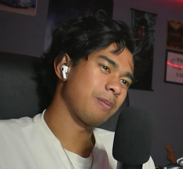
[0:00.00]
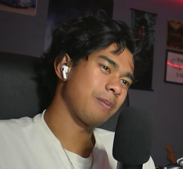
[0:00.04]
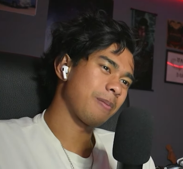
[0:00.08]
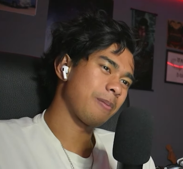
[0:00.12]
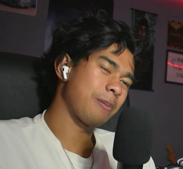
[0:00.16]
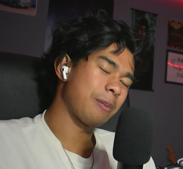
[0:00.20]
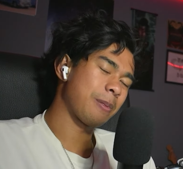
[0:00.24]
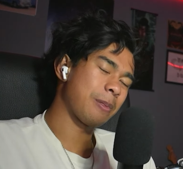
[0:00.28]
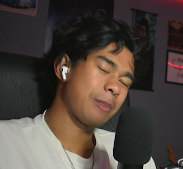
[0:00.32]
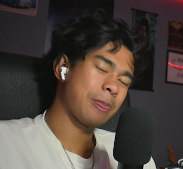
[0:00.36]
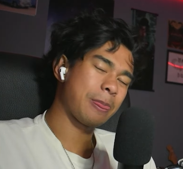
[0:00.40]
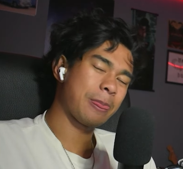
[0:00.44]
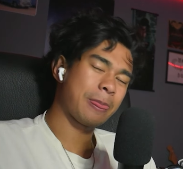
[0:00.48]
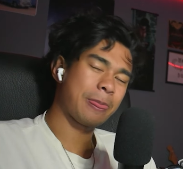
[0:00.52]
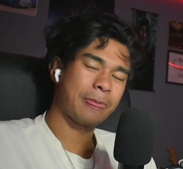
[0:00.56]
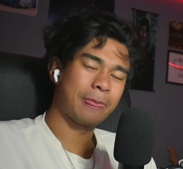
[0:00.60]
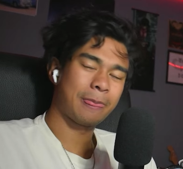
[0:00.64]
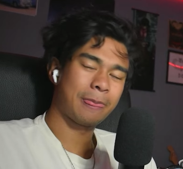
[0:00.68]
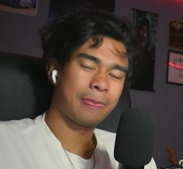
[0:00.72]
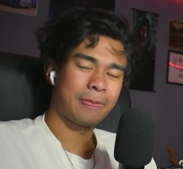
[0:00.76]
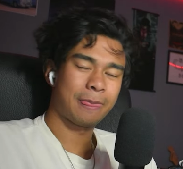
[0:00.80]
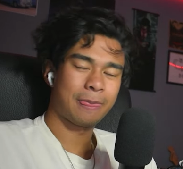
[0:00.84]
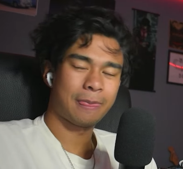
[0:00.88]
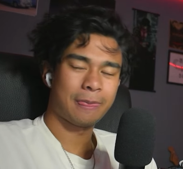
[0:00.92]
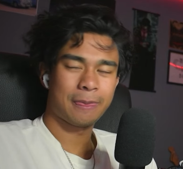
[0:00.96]

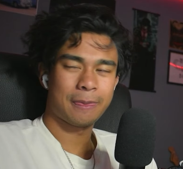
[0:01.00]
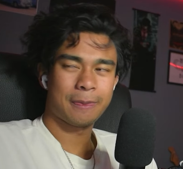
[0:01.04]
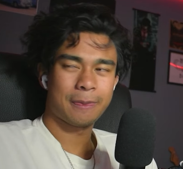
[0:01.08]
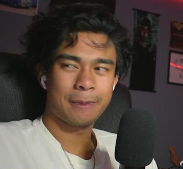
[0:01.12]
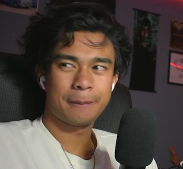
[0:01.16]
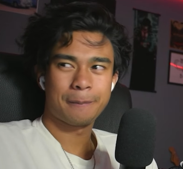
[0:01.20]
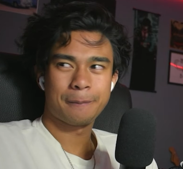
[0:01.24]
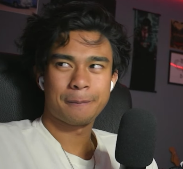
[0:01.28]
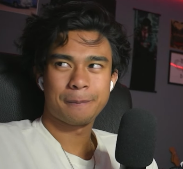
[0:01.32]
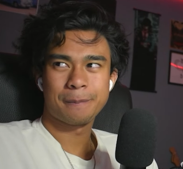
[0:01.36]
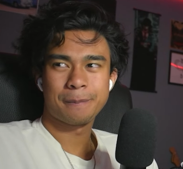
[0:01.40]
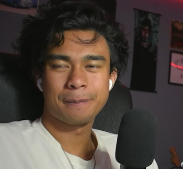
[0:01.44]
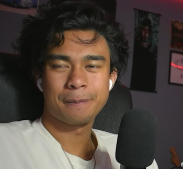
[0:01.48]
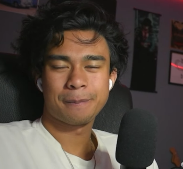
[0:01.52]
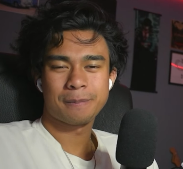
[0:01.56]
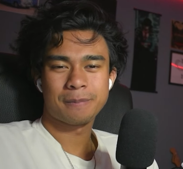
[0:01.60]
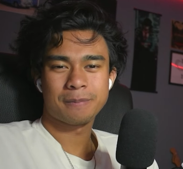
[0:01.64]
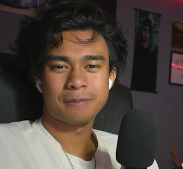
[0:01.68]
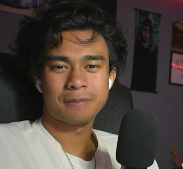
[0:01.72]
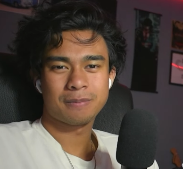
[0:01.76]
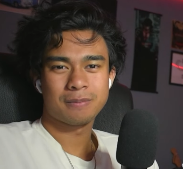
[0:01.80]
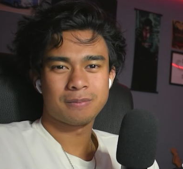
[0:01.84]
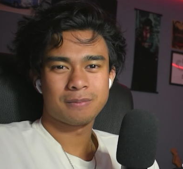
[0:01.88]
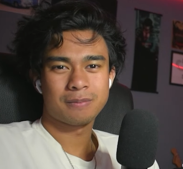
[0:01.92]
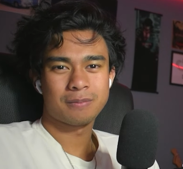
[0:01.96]

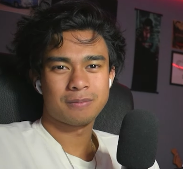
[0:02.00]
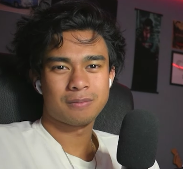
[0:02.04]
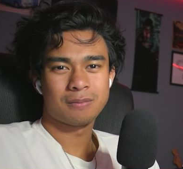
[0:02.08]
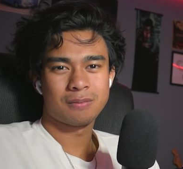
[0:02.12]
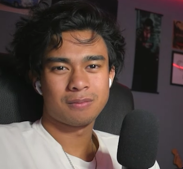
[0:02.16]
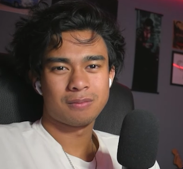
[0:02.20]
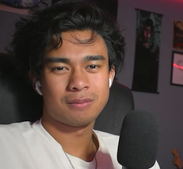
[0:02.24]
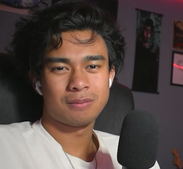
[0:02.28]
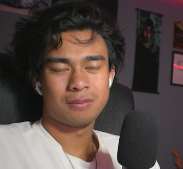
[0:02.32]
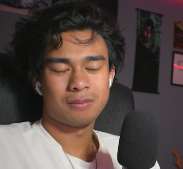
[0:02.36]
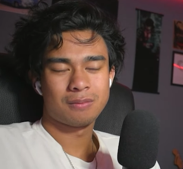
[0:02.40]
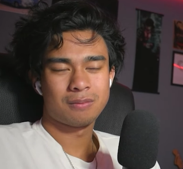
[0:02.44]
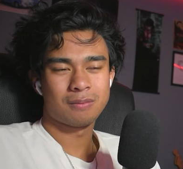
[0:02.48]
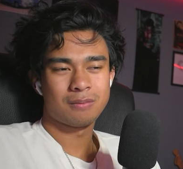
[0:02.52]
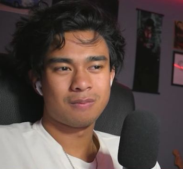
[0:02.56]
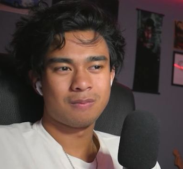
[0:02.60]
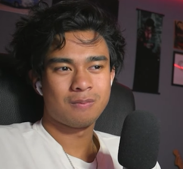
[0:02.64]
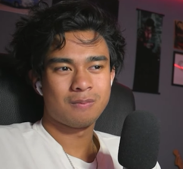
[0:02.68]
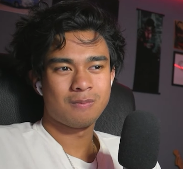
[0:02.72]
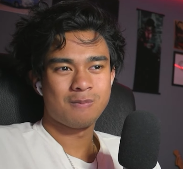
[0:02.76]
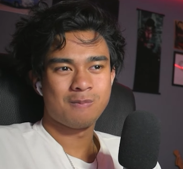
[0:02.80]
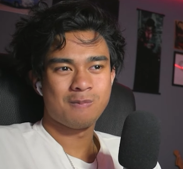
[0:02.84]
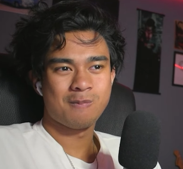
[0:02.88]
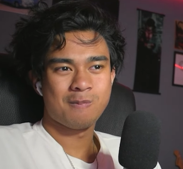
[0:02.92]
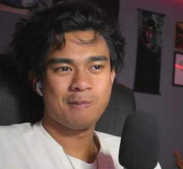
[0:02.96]

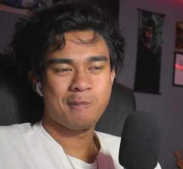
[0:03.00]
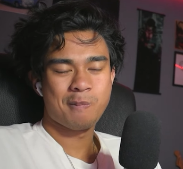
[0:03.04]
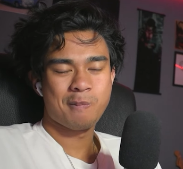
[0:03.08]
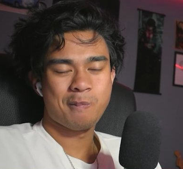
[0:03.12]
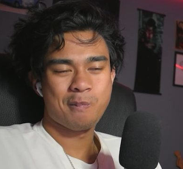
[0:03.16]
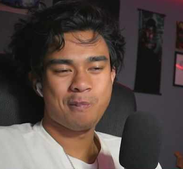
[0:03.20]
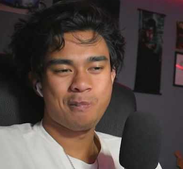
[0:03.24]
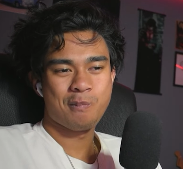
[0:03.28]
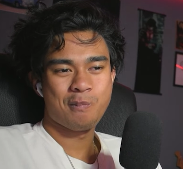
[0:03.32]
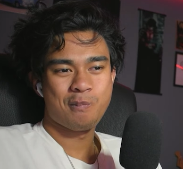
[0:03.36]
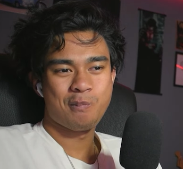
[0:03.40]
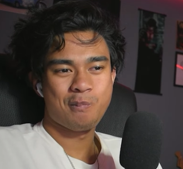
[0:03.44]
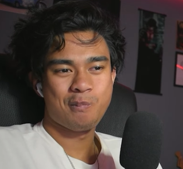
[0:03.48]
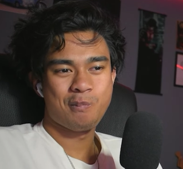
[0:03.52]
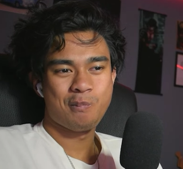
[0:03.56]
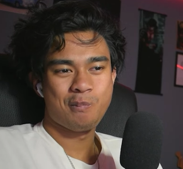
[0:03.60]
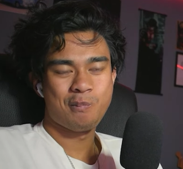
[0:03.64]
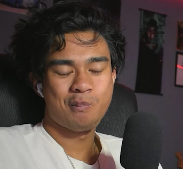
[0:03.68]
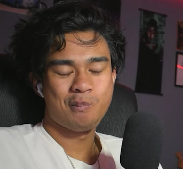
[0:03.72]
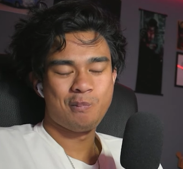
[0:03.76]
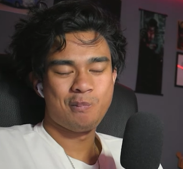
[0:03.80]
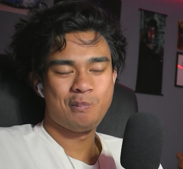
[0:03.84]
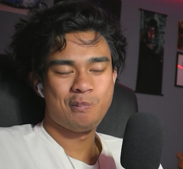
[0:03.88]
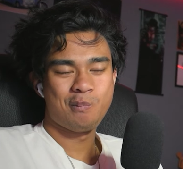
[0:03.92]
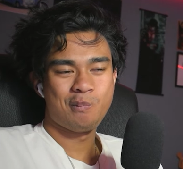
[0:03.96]

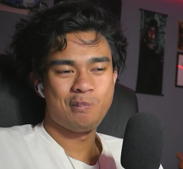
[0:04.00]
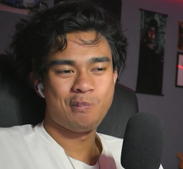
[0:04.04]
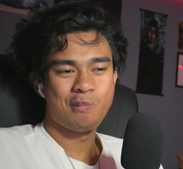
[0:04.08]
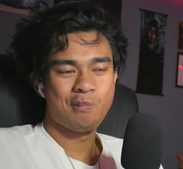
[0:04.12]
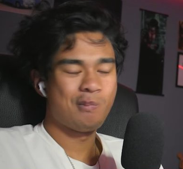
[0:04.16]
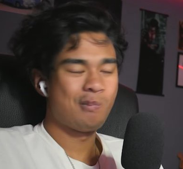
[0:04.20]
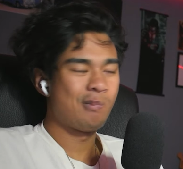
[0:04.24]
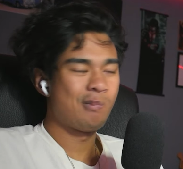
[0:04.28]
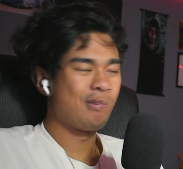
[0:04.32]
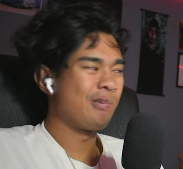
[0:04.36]
Nobody speaks.